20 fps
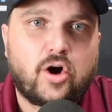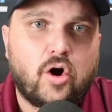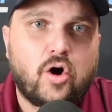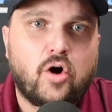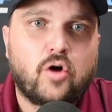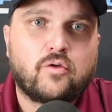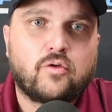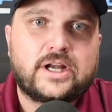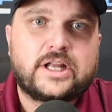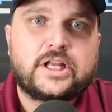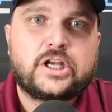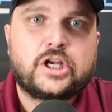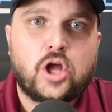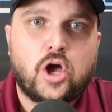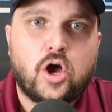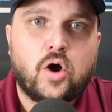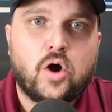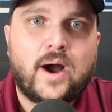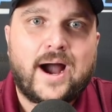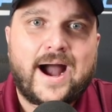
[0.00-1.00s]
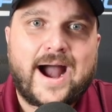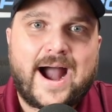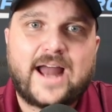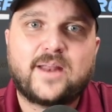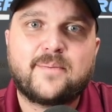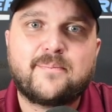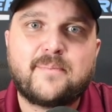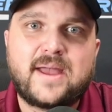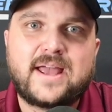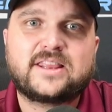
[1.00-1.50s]
already know how
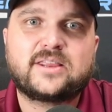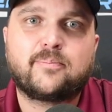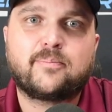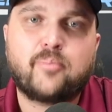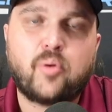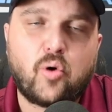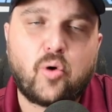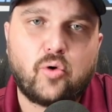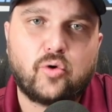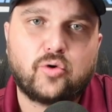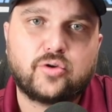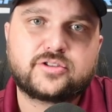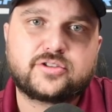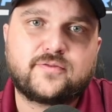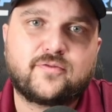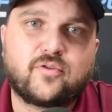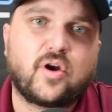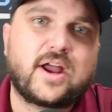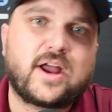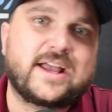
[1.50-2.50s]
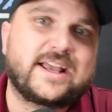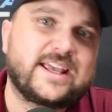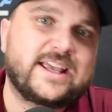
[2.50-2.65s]
to make the poles for a